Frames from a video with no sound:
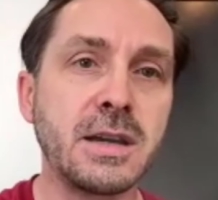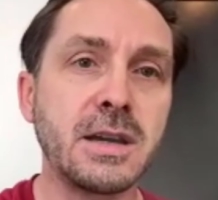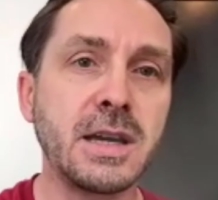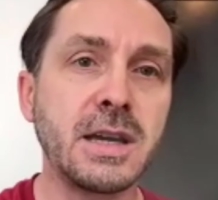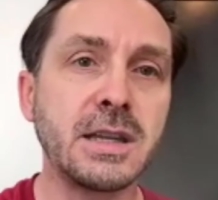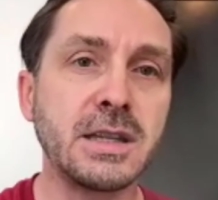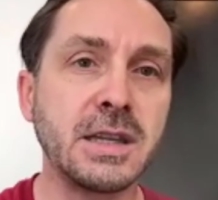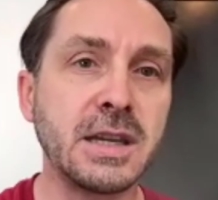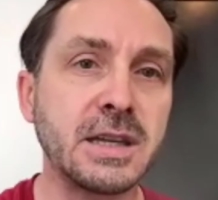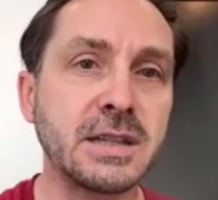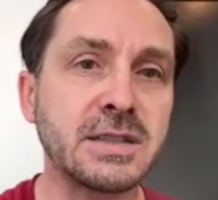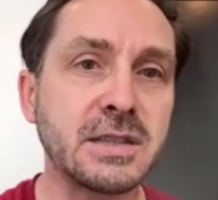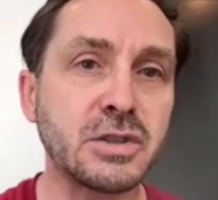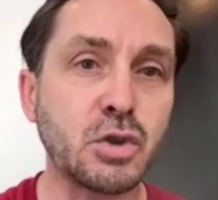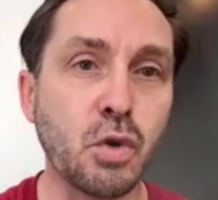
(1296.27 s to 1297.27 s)
any
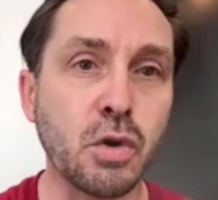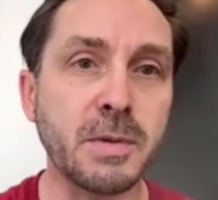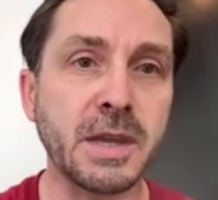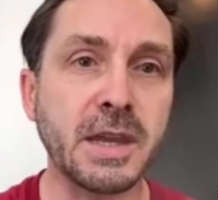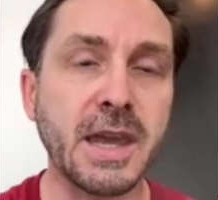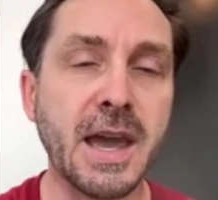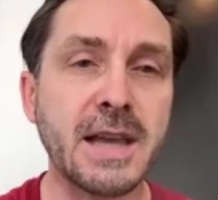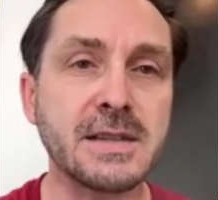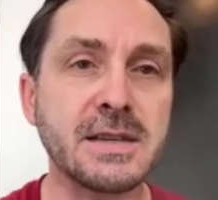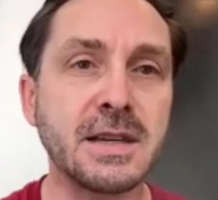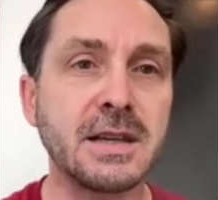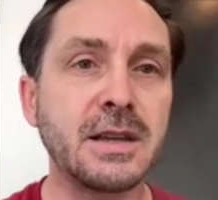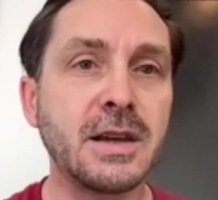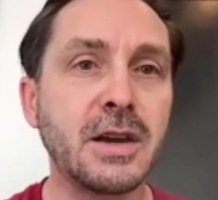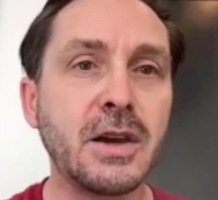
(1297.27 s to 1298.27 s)
ascorbic
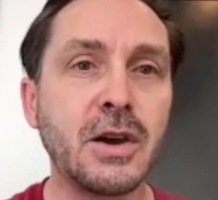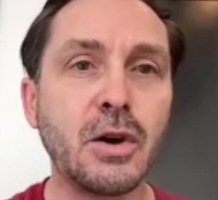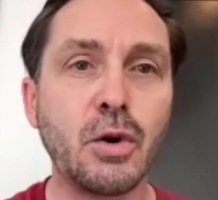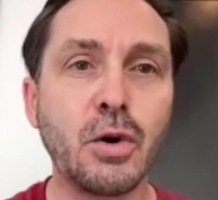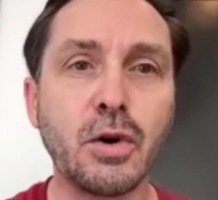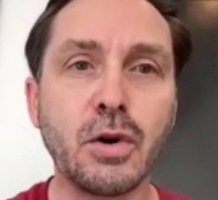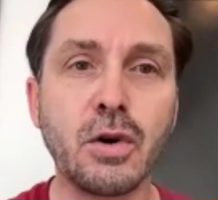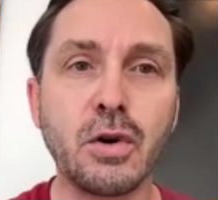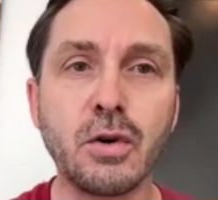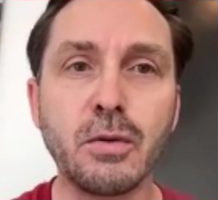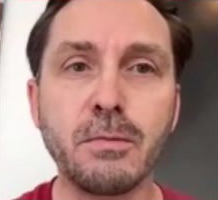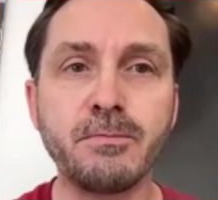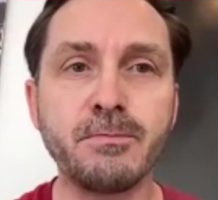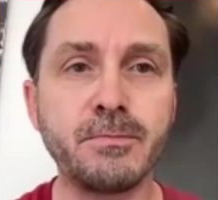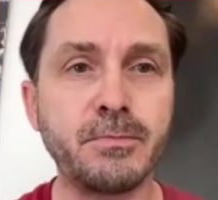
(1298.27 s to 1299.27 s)
acid or
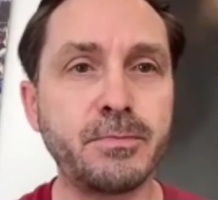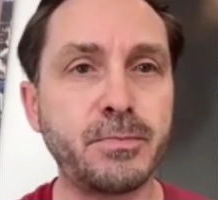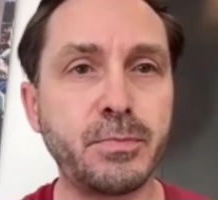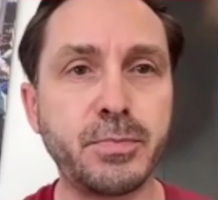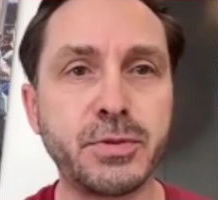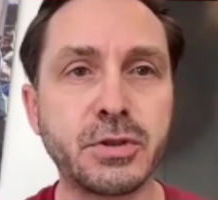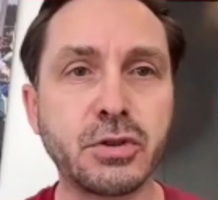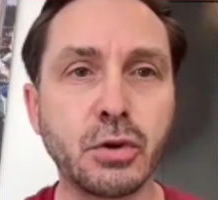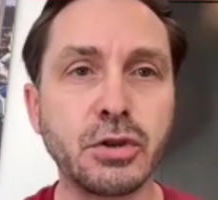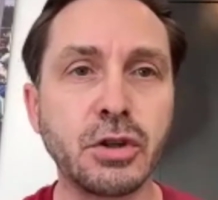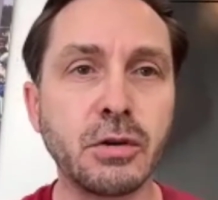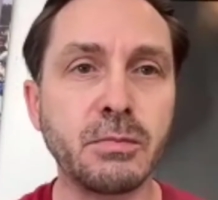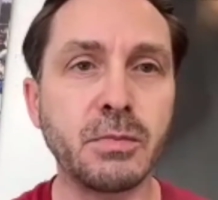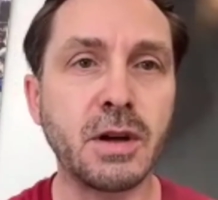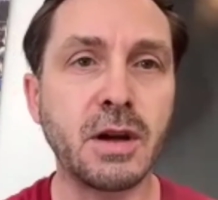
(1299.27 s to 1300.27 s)

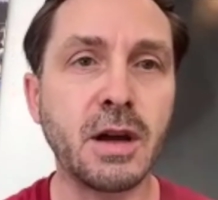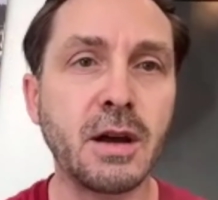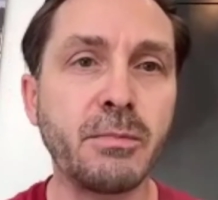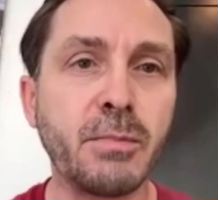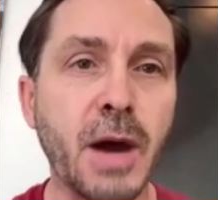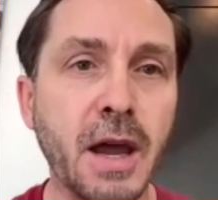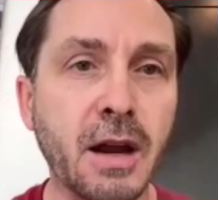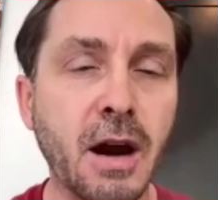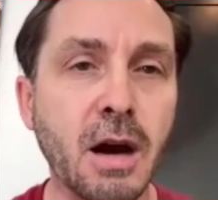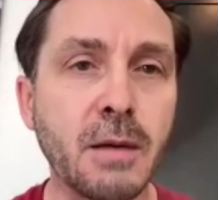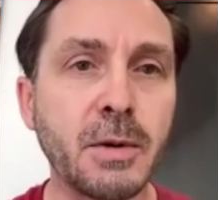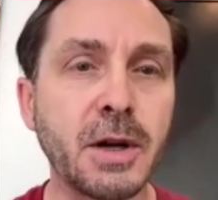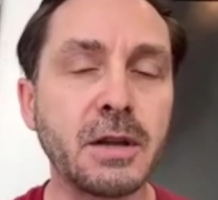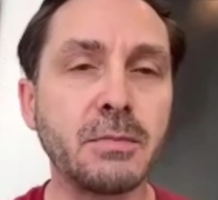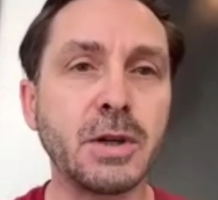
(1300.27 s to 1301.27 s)
sodium uh,
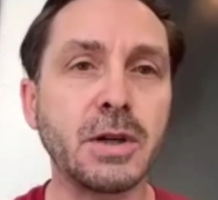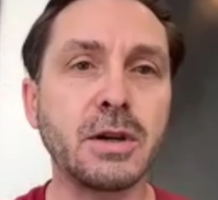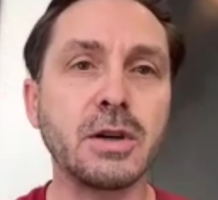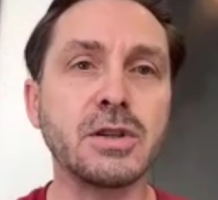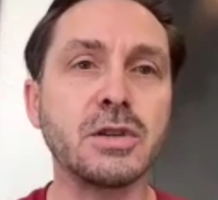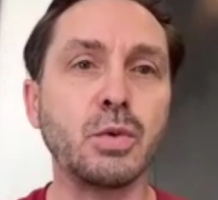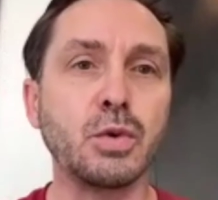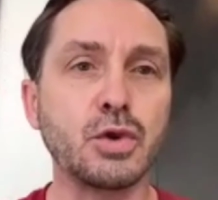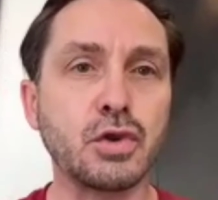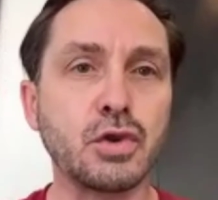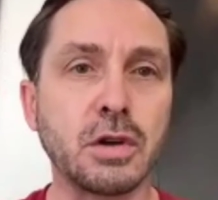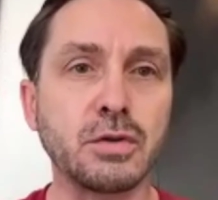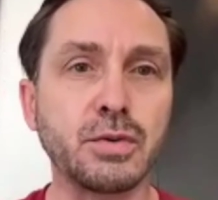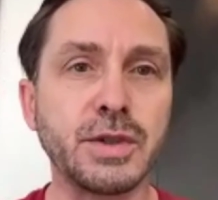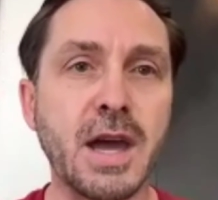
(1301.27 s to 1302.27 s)
bicarbonate, because it will
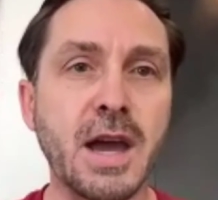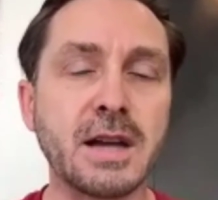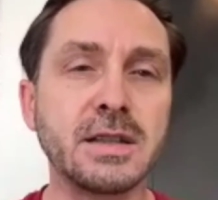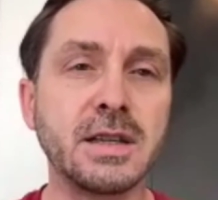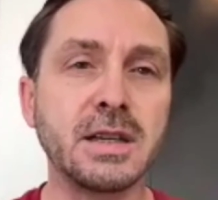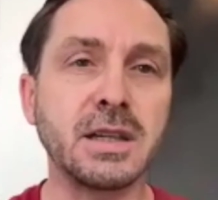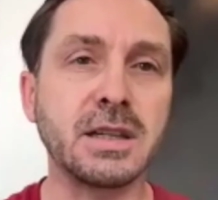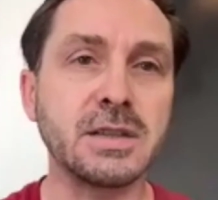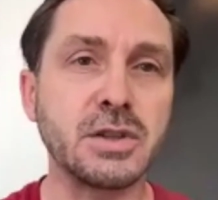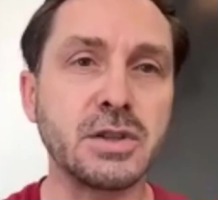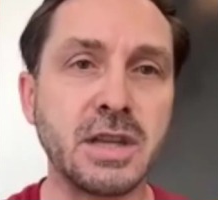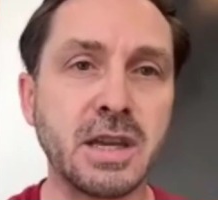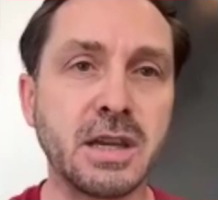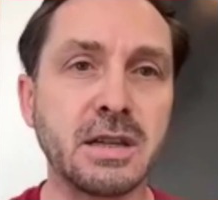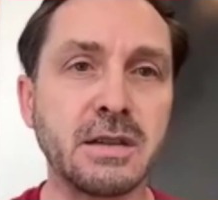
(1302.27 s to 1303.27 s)
start reacting. It has a
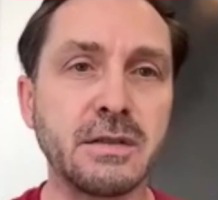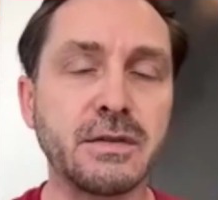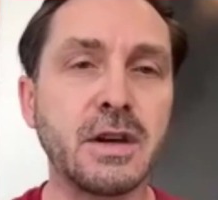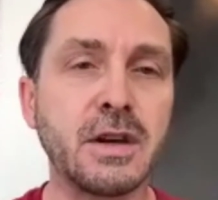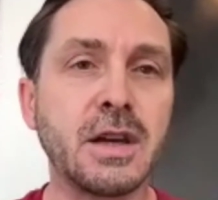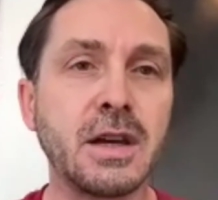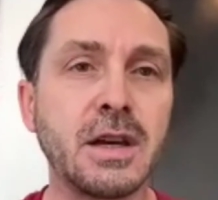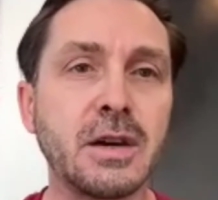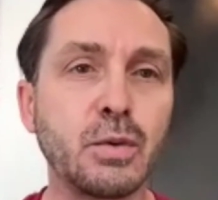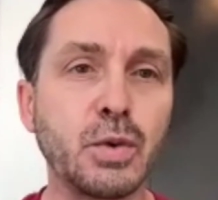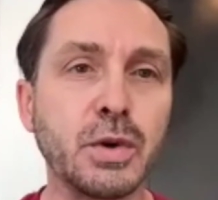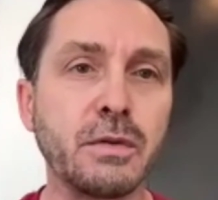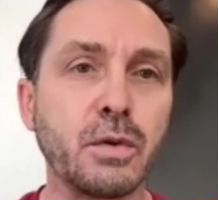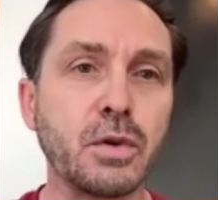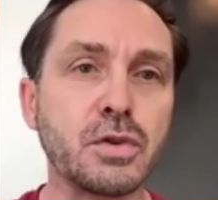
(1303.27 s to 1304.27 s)
negative
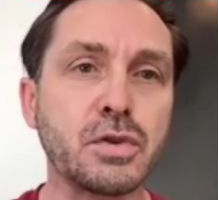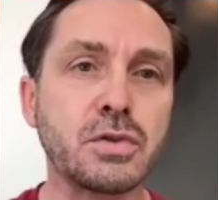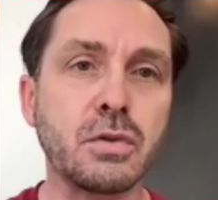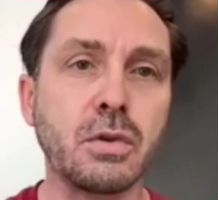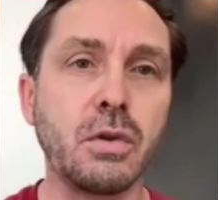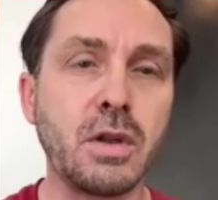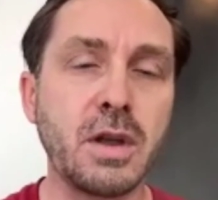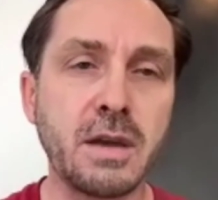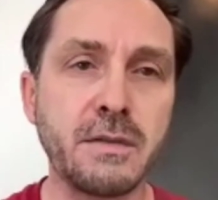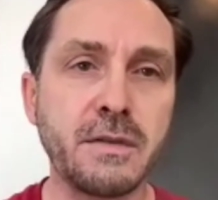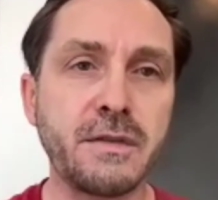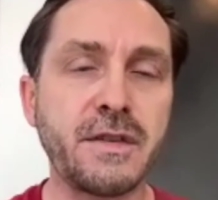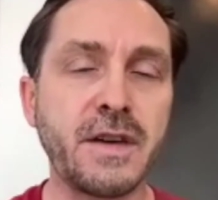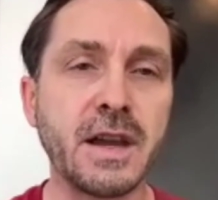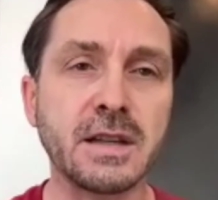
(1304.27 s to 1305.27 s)
reversal
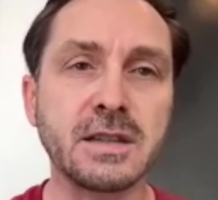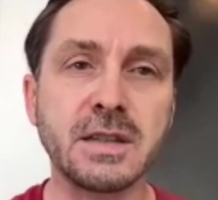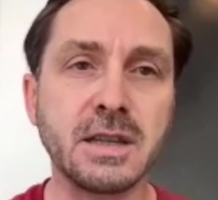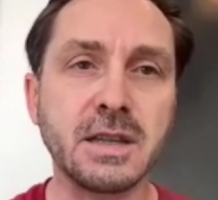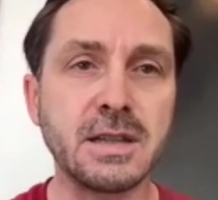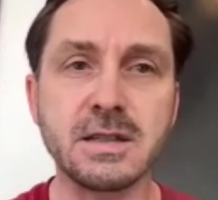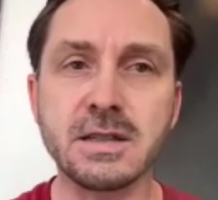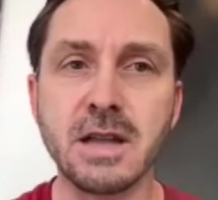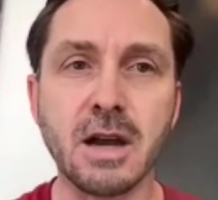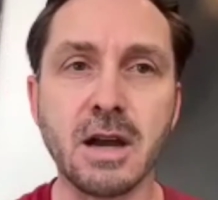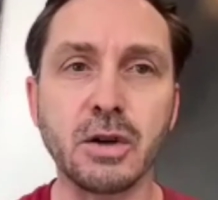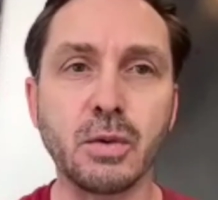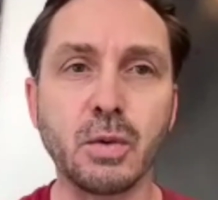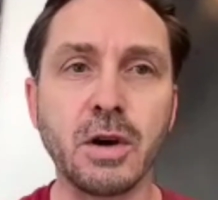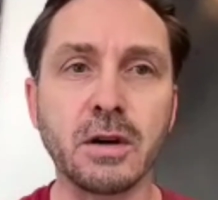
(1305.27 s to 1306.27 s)
effect, and it's not going
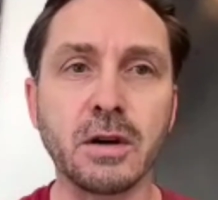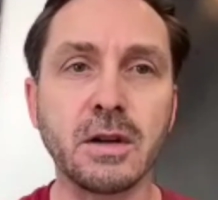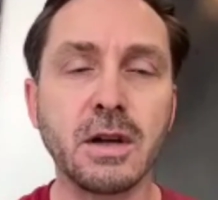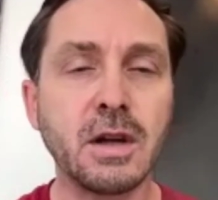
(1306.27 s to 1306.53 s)
to work.